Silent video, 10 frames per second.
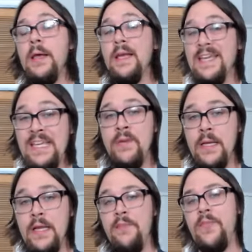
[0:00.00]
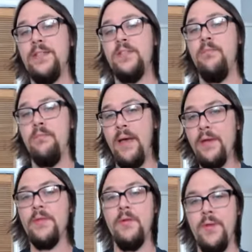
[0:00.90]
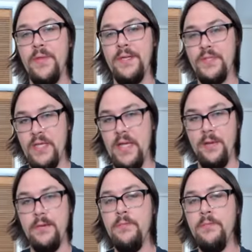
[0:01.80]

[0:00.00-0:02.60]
even if that's better than what they said.